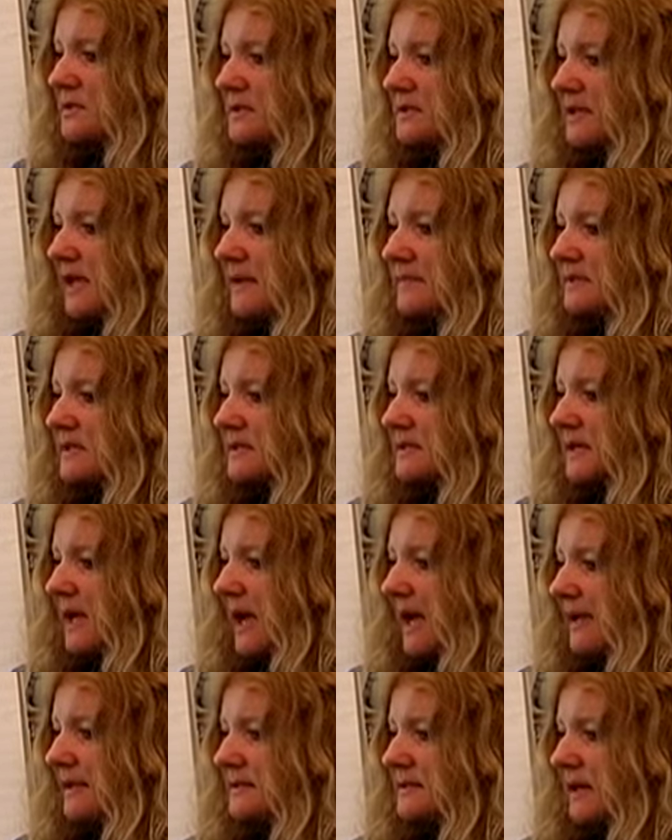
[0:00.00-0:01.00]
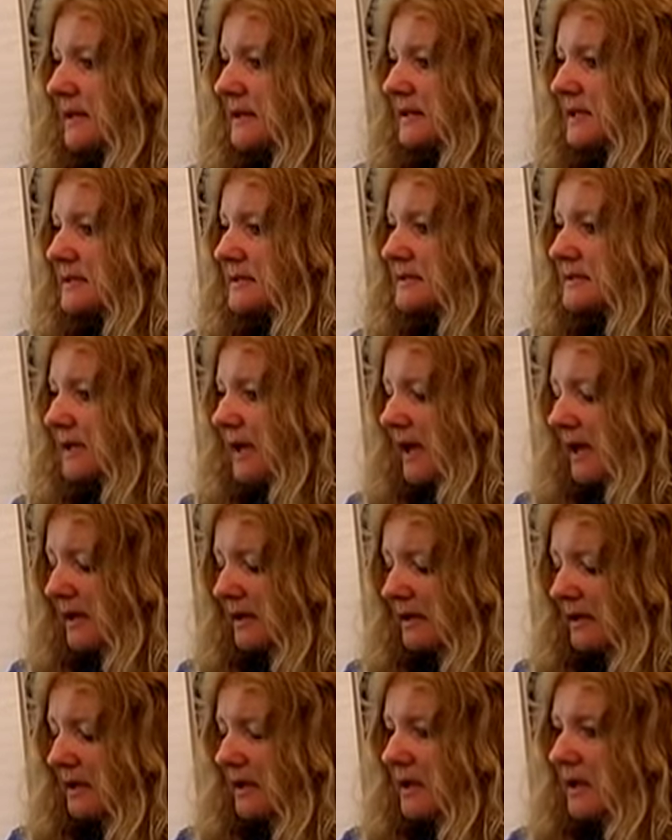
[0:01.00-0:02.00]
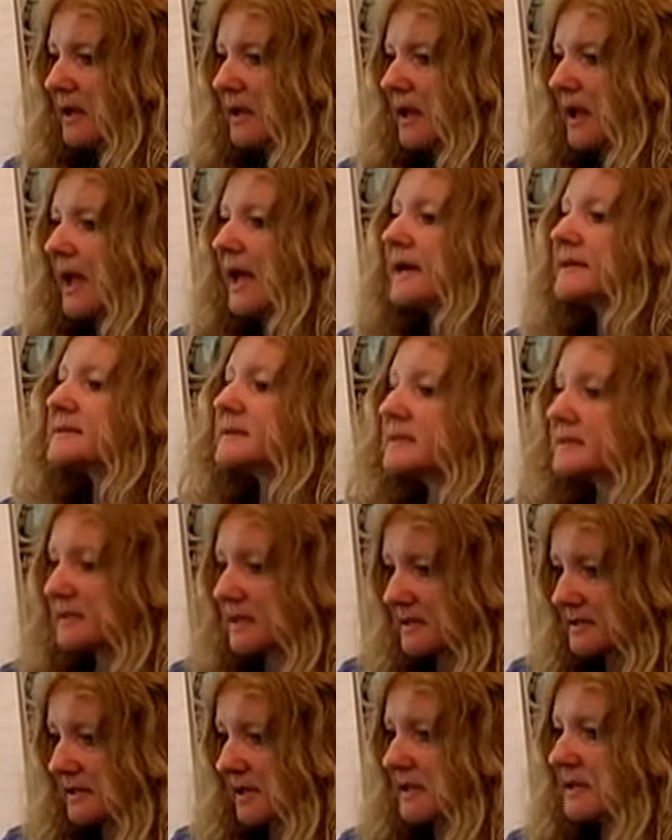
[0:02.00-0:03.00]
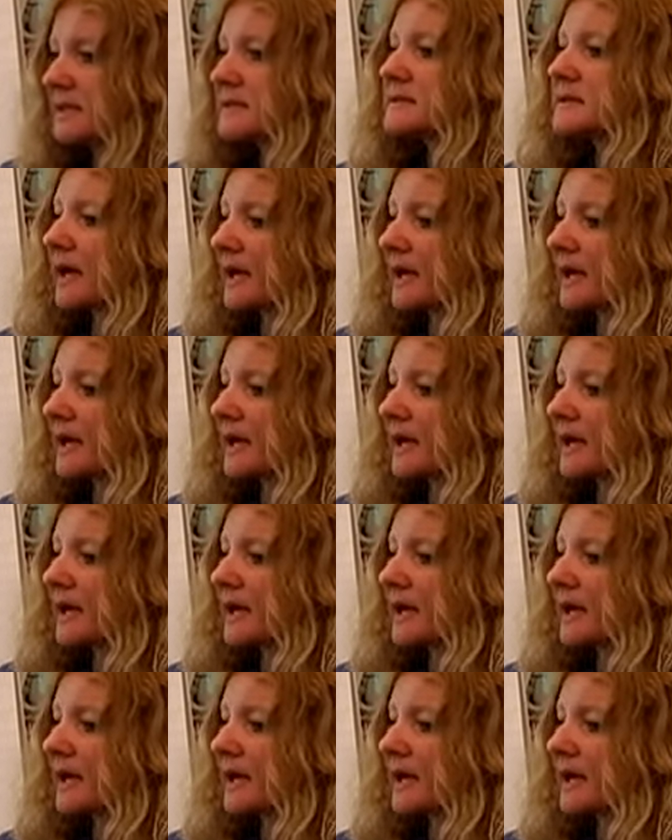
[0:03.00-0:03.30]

and the same designs on this side as it does on this